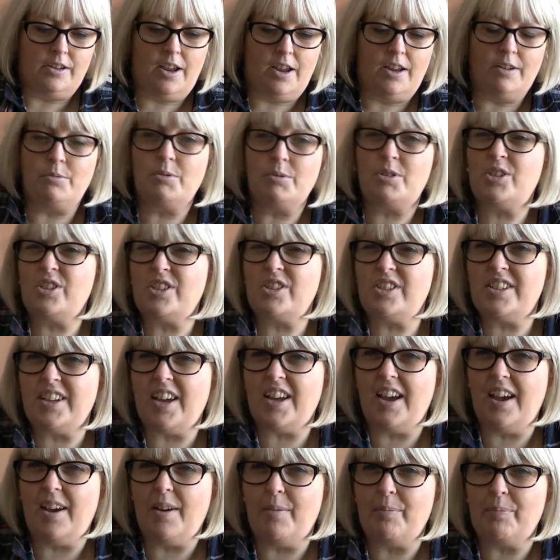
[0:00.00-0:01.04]
it was just
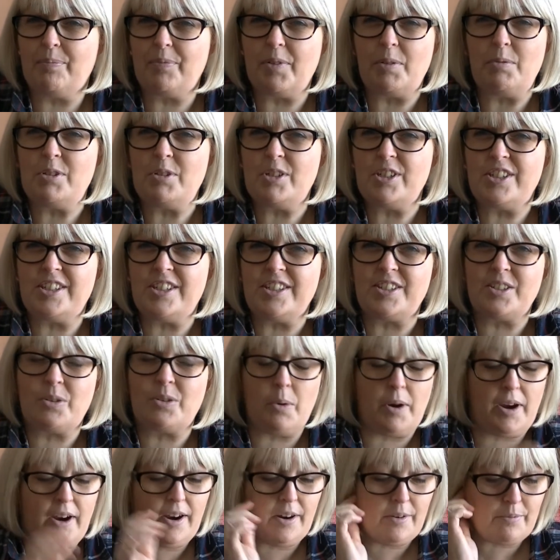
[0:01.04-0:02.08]
a
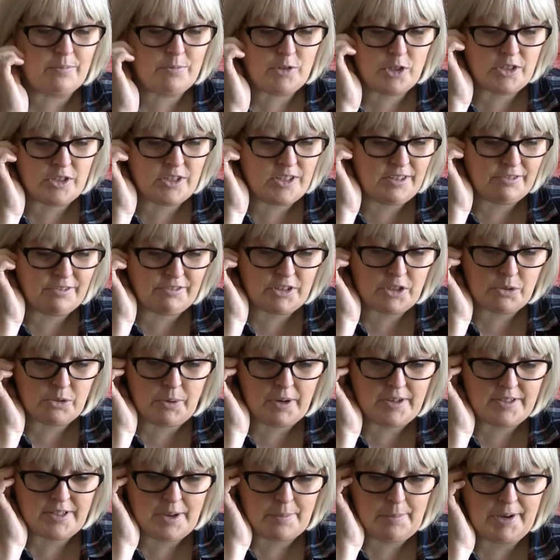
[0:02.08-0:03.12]
square, just different
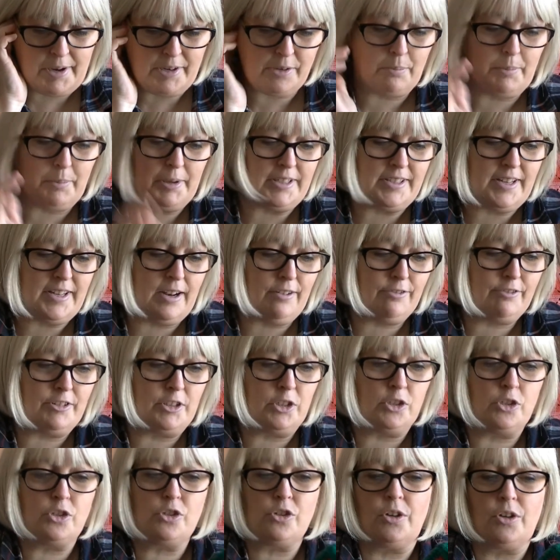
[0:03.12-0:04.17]
squares I made up myself
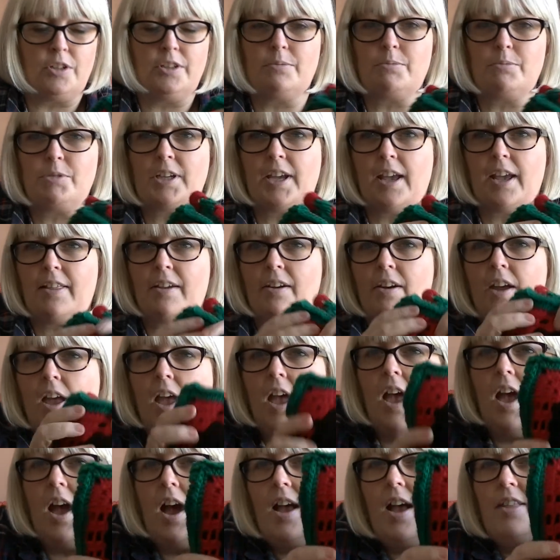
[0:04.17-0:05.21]
and joined them together.
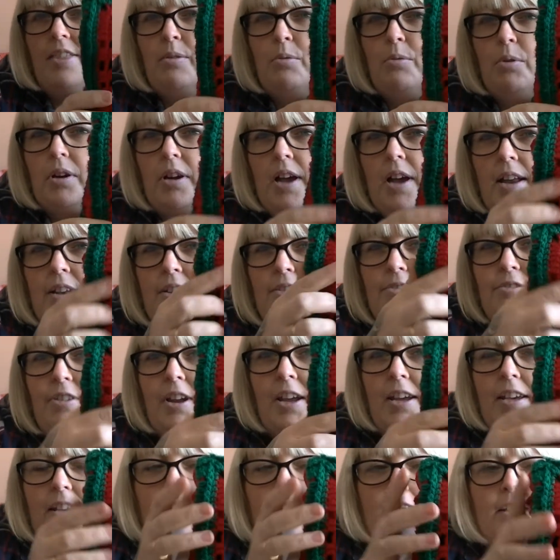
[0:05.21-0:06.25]
They were kind of
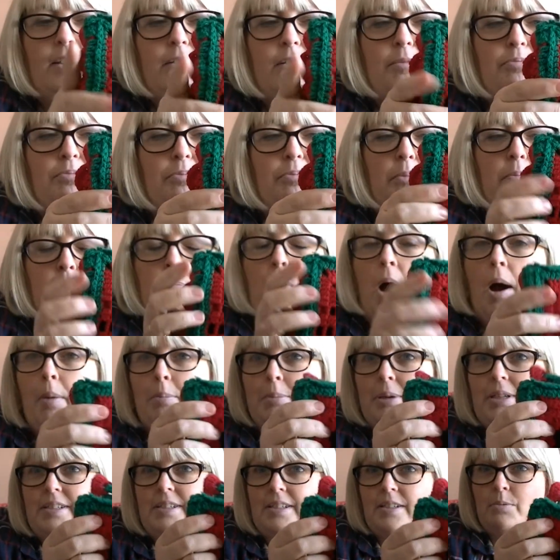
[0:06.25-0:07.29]
like
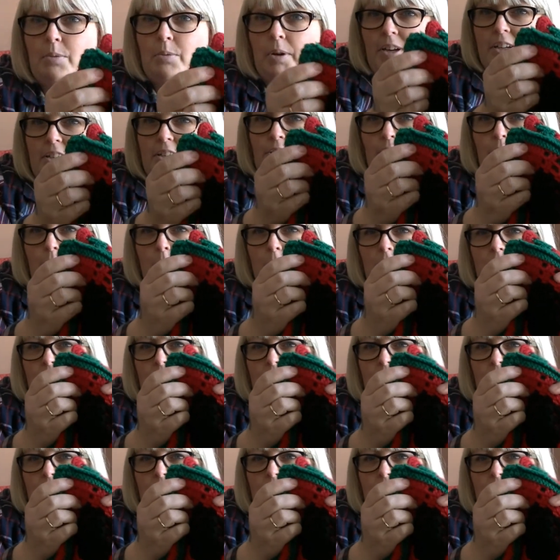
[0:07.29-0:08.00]
poppies is what I took my